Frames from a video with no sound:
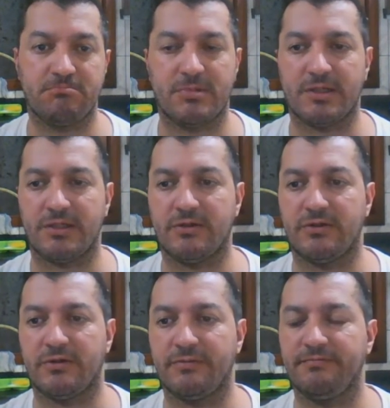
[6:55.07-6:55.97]
I don't
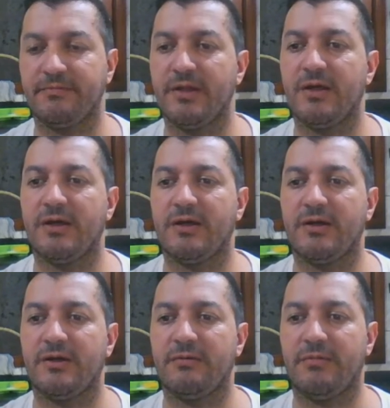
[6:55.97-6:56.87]
know.
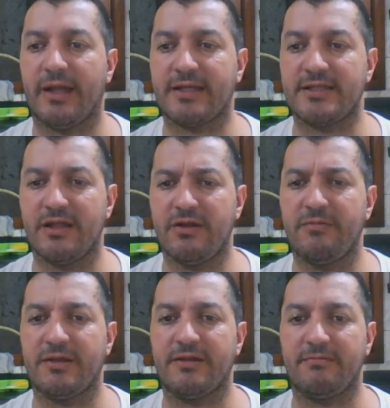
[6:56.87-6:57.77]
Black's a
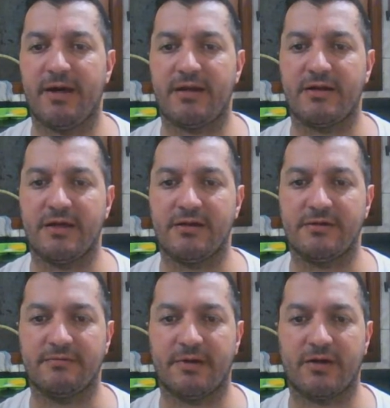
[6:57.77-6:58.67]
little bit better
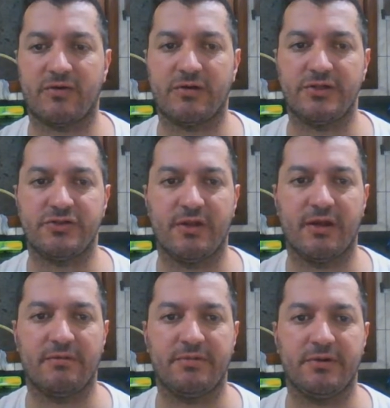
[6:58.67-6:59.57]
here, according to the
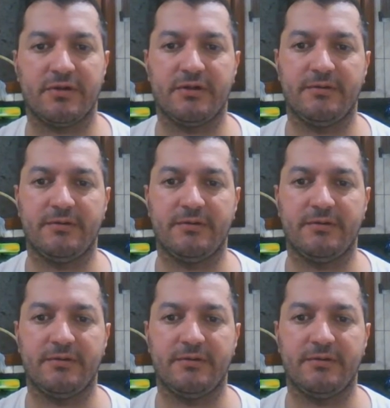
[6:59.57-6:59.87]
computer.